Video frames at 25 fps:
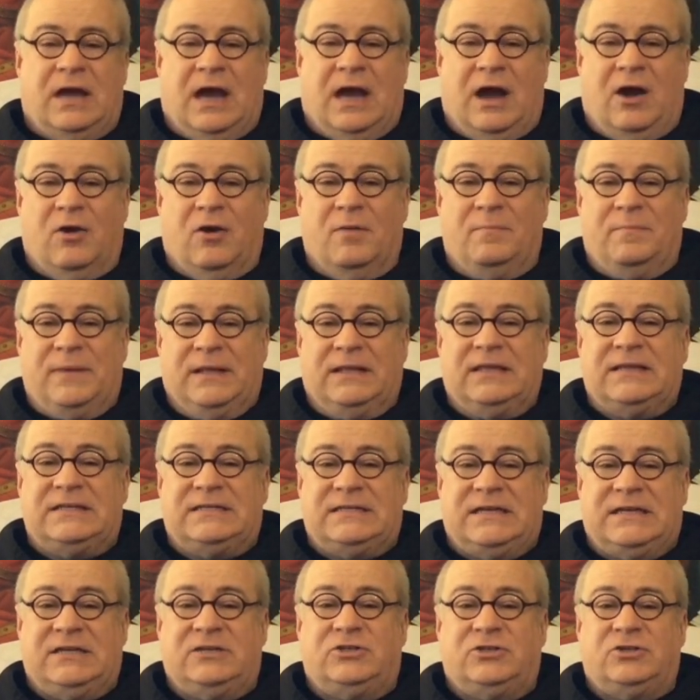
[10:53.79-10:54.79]
our
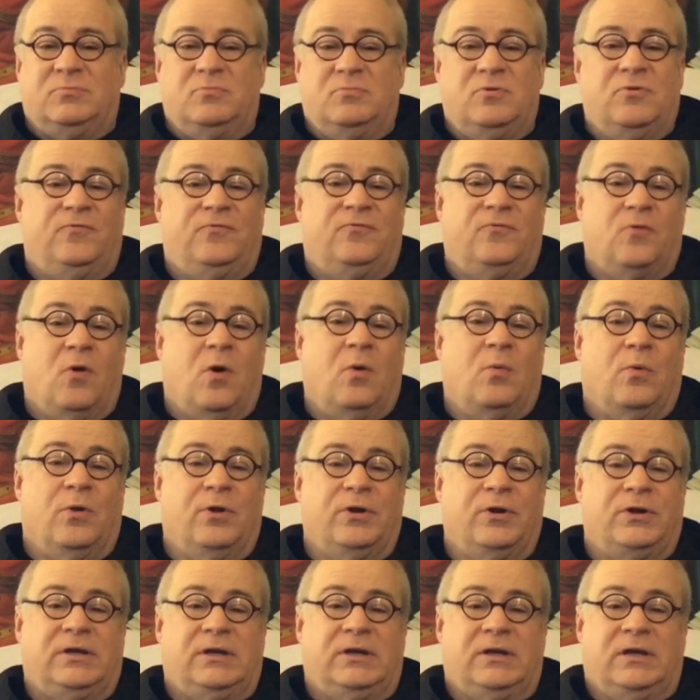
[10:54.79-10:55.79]
ability to move
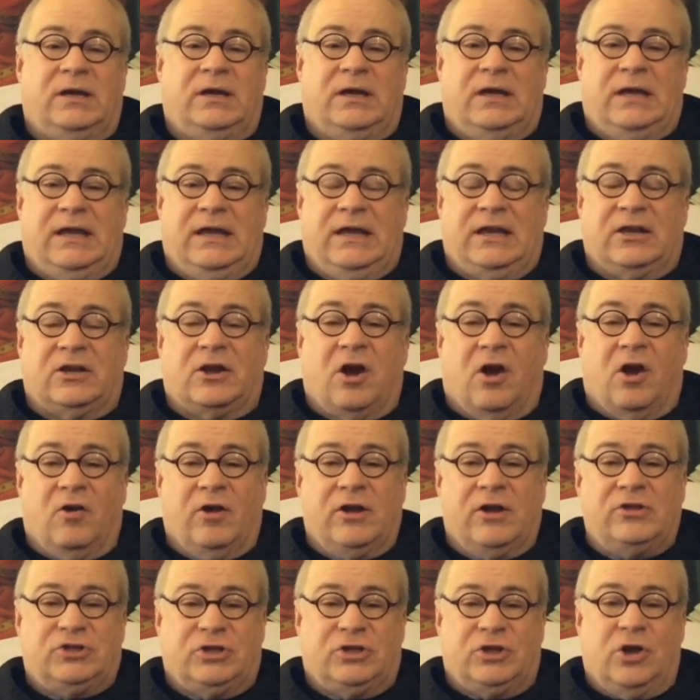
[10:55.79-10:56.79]
forward in
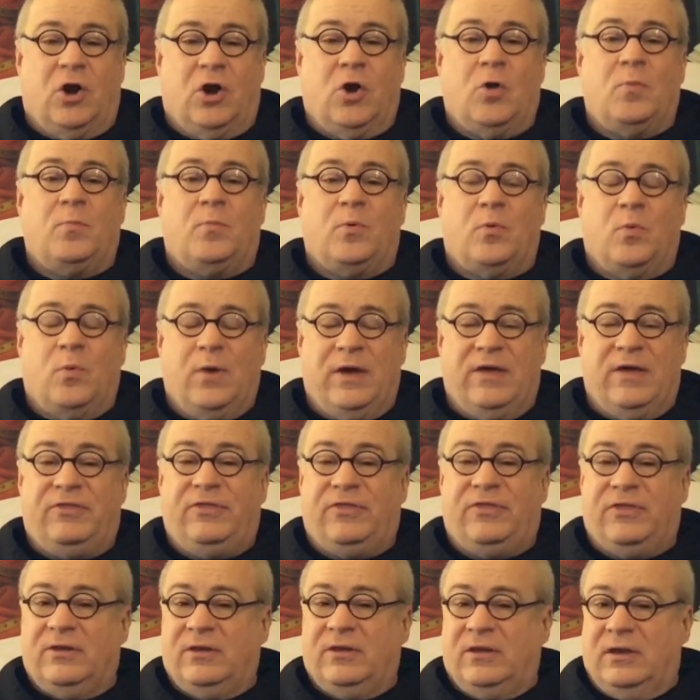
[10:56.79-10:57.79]
courage and hope with
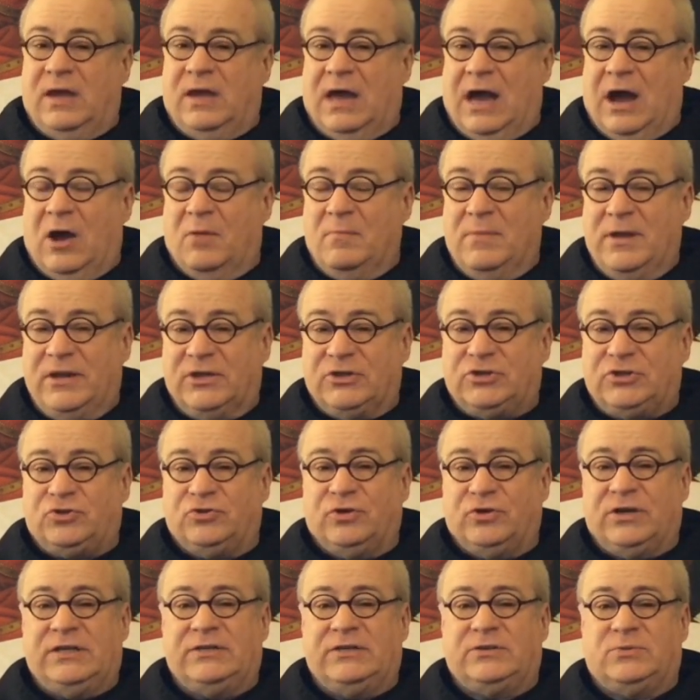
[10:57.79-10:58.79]
our
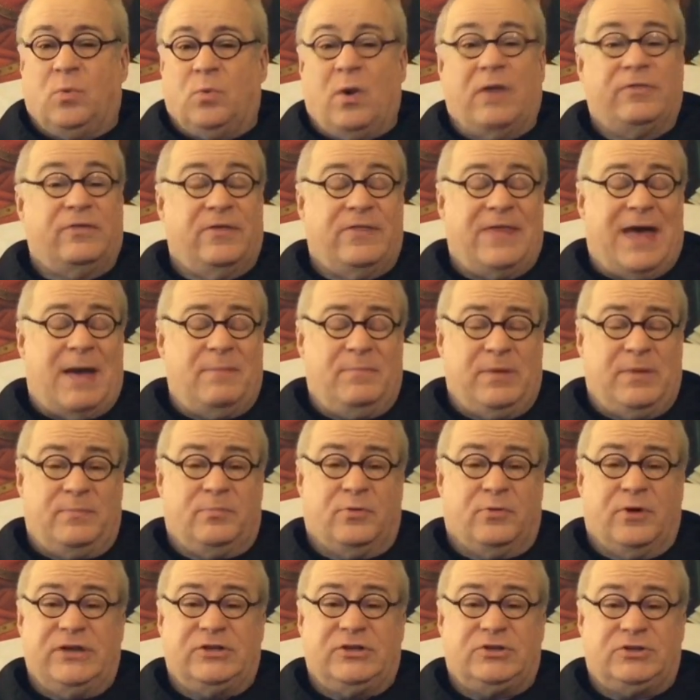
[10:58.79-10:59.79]
ministries, whether that be
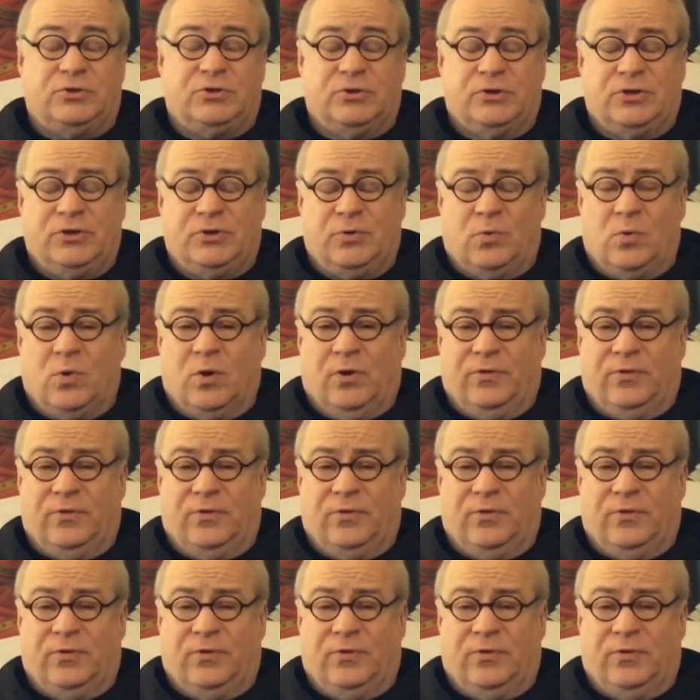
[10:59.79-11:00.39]
priesthood or